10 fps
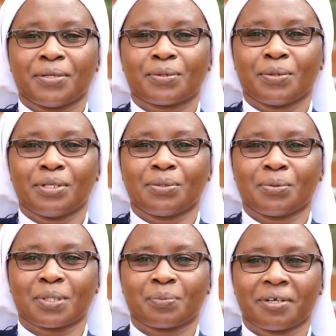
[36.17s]
So it
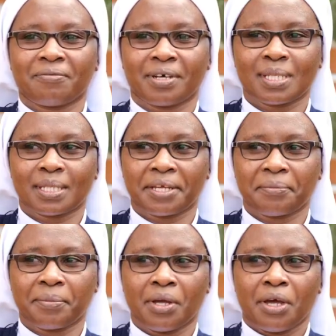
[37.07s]
was my first
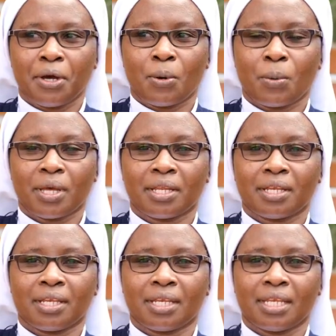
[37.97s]
time
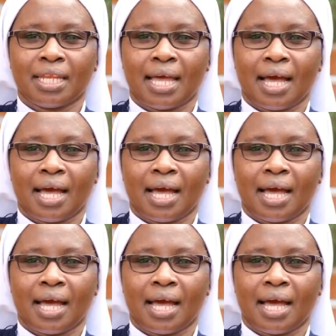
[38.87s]
when